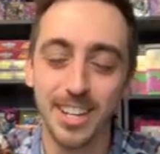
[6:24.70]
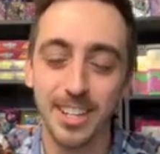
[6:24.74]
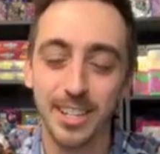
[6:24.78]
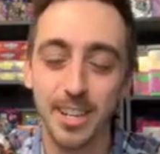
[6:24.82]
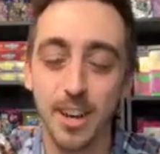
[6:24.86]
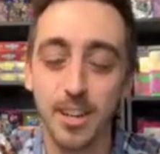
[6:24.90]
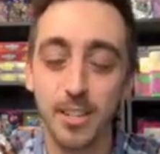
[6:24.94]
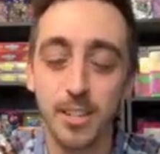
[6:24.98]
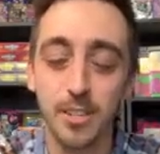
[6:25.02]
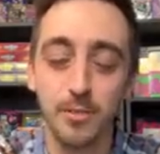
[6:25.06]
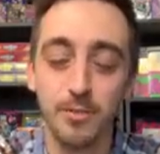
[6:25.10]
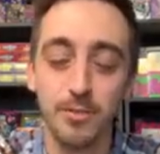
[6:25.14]

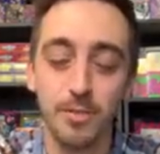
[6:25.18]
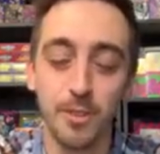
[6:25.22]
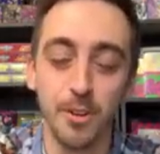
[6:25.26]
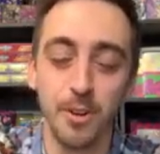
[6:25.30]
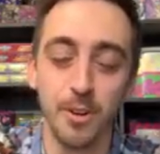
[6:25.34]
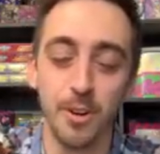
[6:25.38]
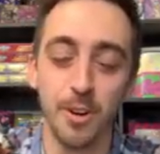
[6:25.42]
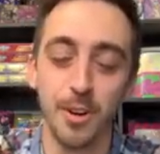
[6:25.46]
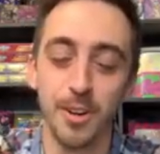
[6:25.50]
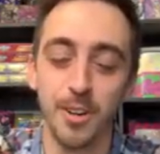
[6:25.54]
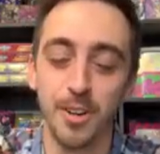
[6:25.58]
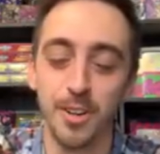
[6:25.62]

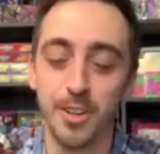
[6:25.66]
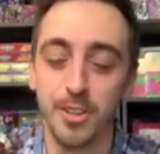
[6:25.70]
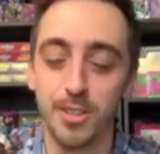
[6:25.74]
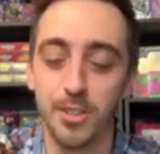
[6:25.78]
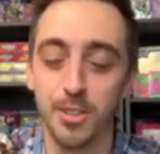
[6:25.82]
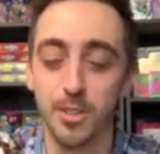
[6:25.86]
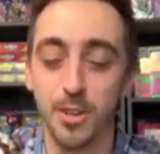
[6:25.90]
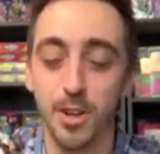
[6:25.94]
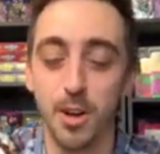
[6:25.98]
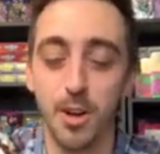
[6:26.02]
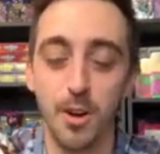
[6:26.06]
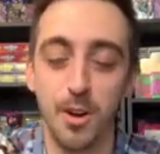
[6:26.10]
Gossifleur,
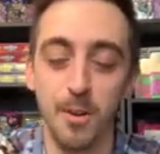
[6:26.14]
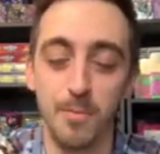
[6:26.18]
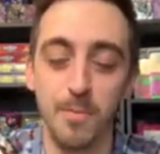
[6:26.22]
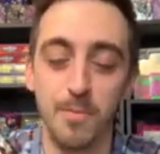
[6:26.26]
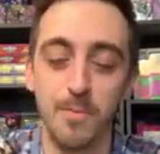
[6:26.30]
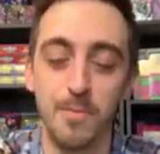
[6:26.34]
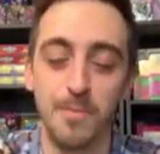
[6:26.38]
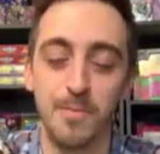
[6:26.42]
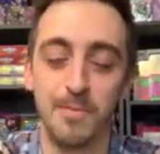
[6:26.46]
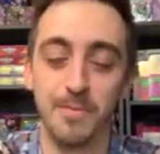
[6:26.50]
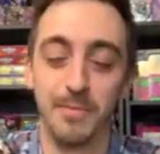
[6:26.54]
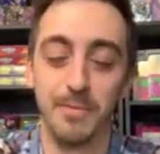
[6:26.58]
Snome,
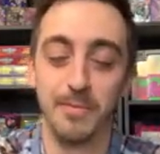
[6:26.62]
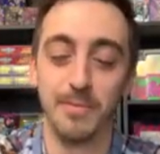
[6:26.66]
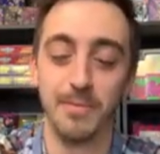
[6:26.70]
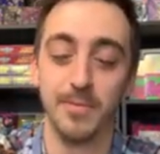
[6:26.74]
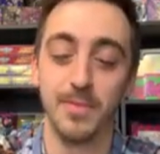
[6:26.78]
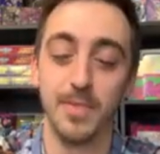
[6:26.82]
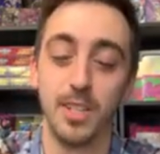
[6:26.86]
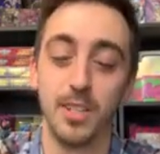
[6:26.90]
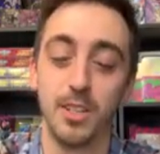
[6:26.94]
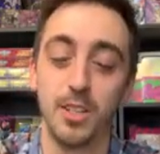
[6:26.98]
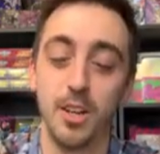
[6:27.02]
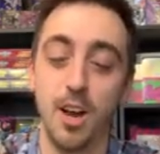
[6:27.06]

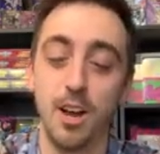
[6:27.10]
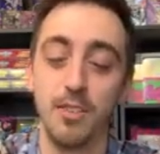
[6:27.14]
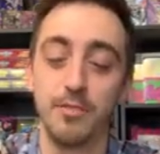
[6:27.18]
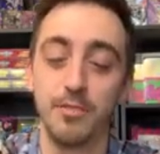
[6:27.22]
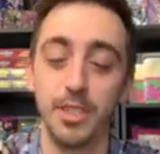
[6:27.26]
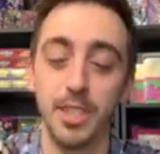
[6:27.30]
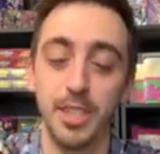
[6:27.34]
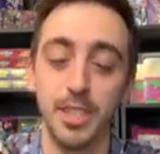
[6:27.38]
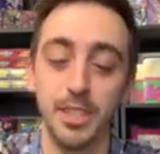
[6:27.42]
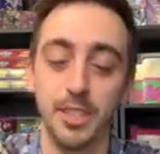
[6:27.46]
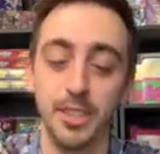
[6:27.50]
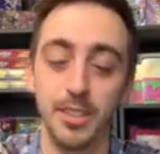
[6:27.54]

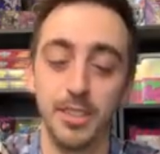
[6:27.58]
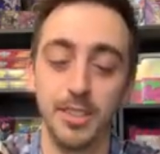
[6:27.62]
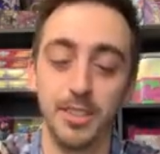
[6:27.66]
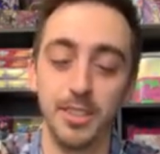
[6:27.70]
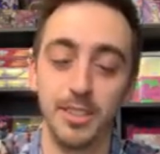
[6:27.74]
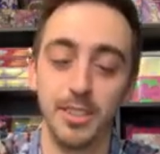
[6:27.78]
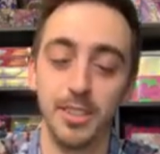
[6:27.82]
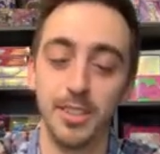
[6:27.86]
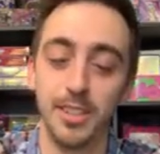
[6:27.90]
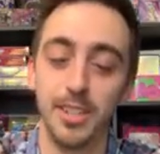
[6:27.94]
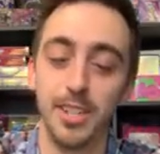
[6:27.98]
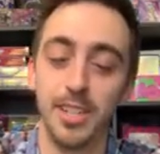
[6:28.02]
Koffing,
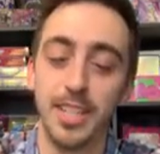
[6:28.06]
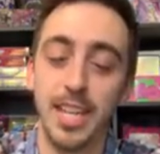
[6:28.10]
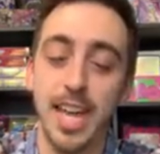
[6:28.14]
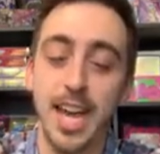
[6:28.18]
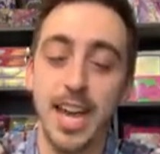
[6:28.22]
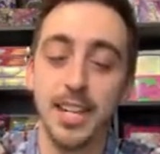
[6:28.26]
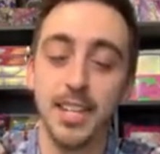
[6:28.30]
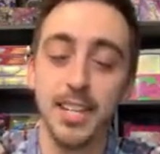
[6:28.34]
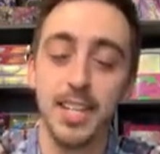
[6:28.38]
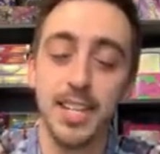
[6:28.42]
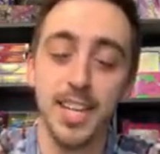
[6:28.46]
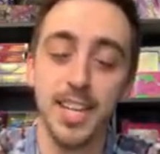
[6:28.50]

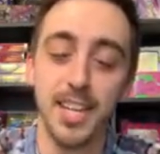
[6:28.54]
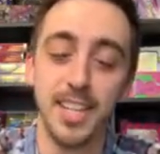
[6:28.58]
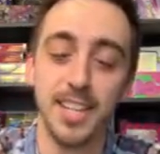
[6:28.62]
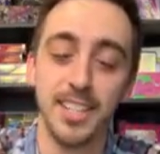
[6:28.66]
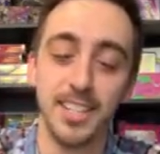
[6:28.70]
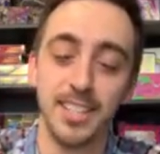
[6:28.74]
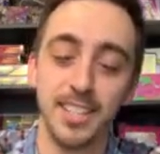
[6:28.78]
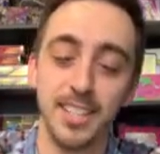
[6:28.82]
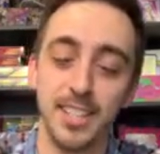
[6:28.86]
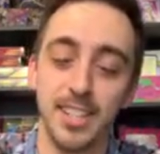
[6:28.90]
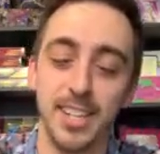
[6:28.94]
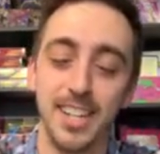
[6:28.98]
Tacnia,
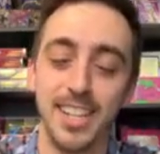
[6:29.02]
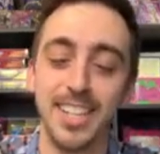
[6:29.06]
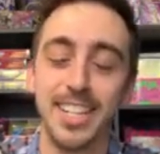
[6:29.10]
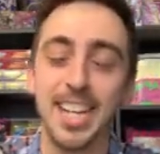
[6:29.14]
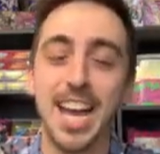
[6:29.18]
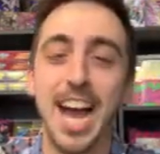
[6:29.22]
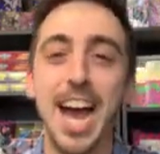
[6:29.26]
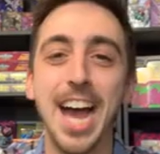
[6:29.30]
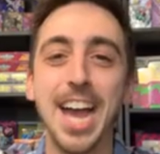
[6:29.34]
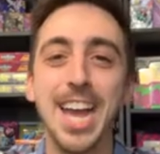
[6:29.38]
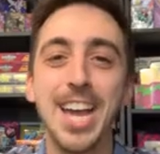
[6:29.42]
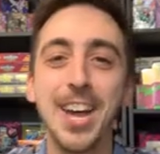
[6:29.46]

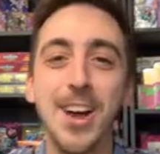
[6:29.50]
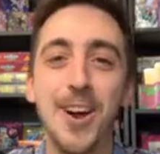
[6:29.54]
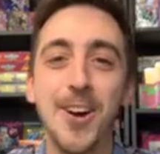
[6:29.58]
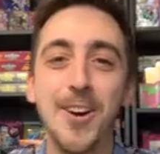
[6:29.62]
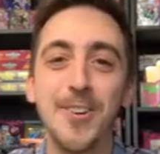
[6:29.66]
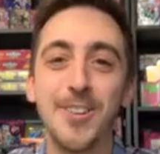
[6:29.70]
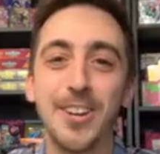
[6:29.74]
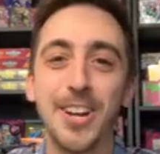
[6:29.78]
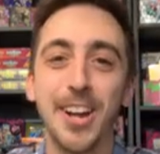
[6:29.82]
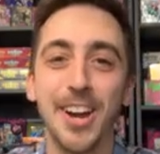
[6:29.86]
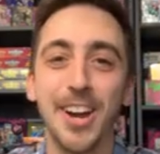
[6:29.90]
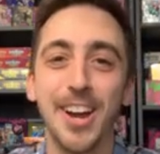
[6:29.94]

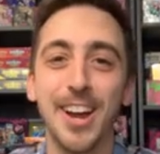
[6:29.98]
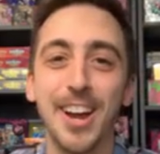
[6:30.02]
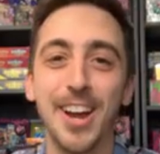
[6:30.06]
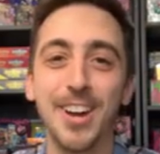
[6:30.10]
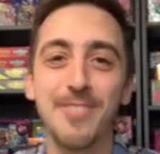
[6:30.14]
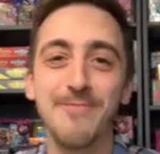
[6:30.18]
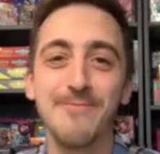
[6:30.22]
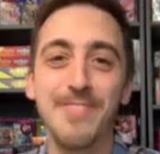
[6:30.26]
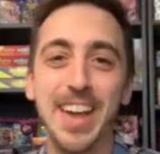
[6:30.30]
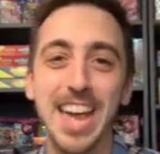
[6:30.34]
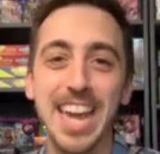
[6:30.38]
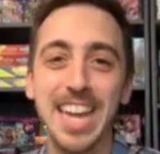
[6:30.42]
Kyogre,
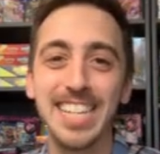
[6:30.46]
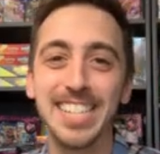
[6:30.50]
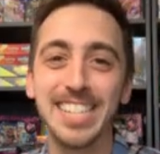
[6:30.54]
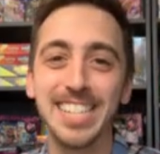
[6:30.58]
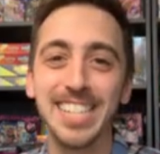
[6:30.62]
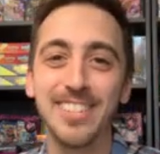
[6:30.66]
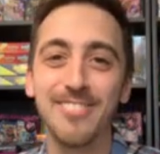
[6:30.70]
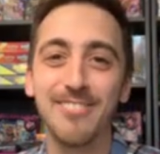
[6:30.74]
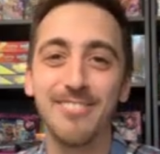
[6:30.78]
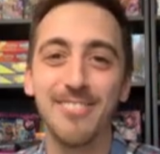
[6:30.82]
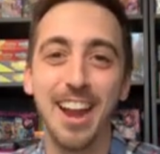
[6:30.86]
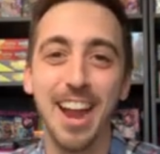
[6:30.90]

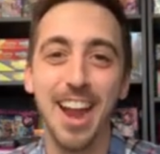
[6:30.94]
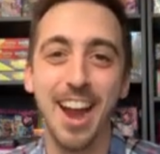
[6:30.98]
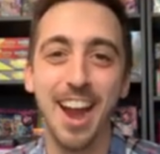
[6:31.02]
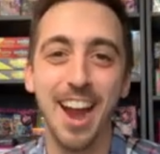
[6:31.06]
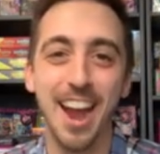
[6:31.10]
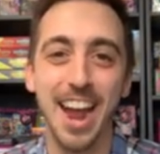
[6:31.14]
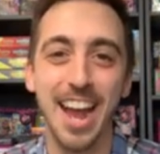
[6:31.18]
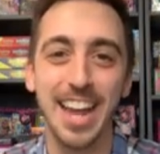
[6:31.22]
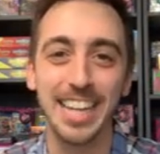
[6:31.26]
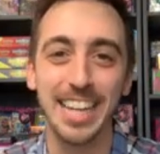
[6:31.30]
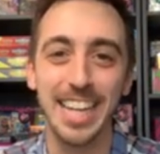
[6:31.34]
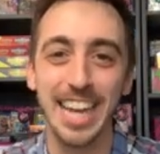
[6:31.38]
Amazing Rare.
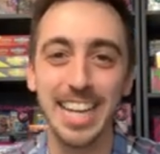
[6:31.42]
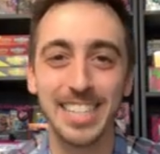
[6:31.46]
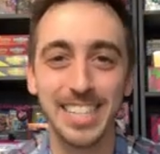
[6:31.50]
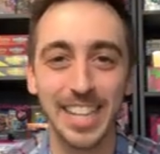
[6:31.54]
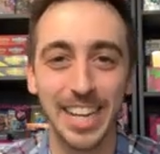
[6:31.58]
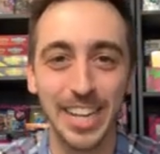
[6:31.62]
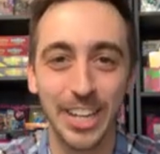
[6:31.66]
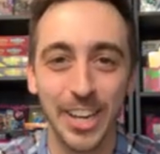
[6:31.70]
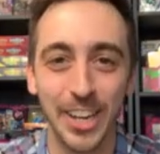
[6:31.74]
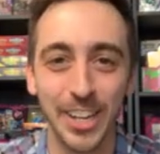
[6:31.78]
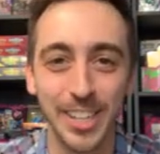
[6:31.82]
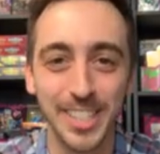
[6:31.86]
I guess
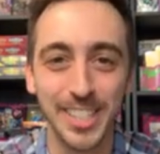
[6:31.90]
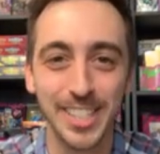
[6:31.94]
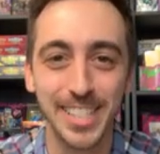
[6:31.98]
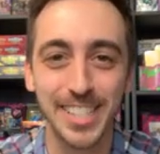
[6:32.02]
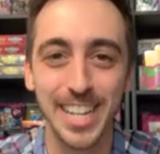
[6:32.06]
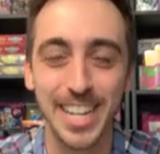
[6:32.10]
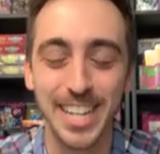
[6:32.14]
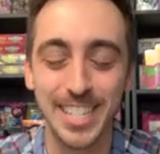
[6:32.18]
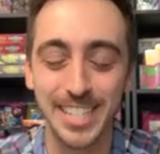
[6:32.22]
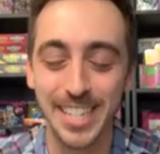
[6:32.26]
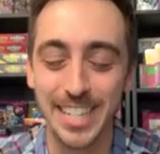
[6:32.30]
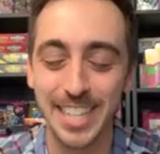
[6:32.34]
I couldn't
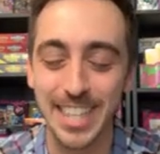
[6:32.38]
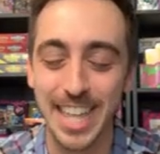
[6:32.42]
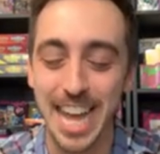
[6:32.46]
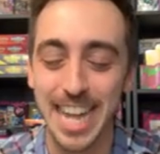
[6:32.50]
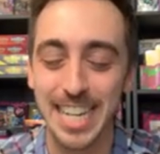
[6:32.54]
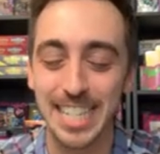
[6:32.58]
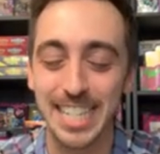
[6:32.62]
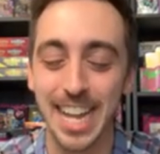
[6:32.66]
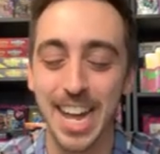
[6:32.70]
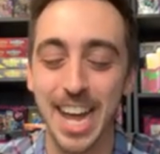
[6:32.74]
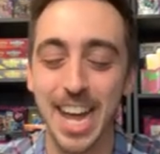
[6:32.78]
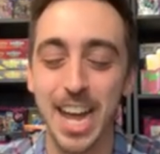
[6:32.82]
sense it
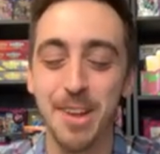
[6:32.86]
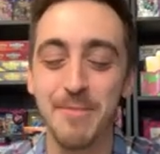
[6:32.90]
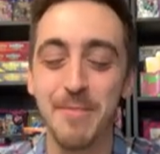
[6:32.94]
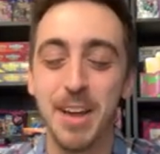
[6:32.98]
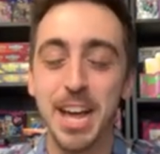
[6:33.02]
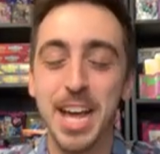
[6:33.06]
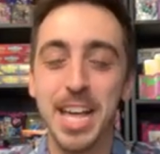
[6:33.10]
that time.